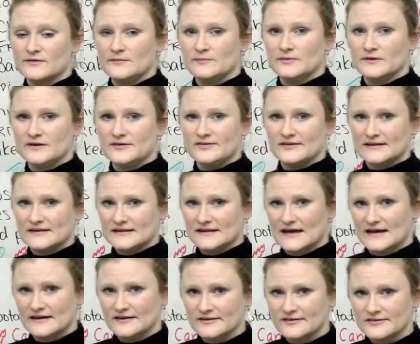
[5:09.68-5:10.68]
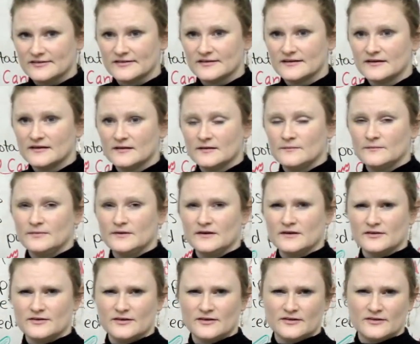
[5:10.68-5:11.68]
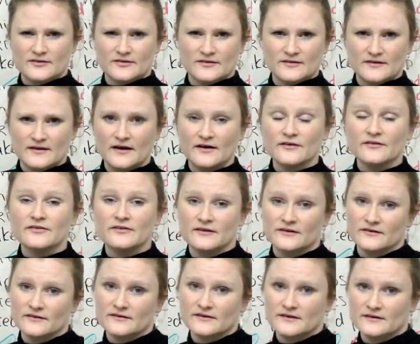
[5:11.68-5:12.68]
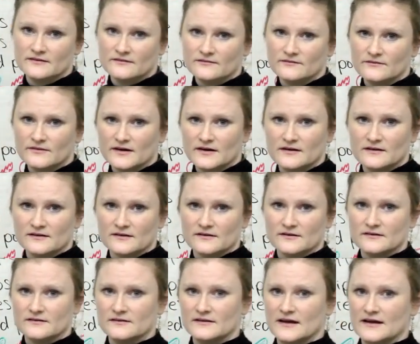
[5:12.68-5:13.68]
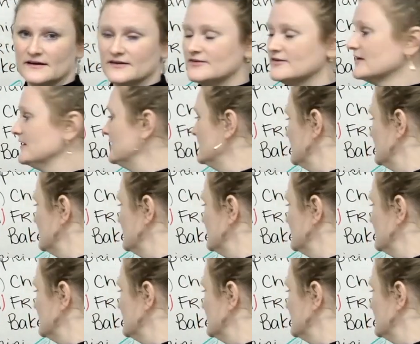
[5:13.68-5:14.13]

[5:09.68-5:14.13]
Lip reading: replacing lettuce because it's healthier than regular lettuce.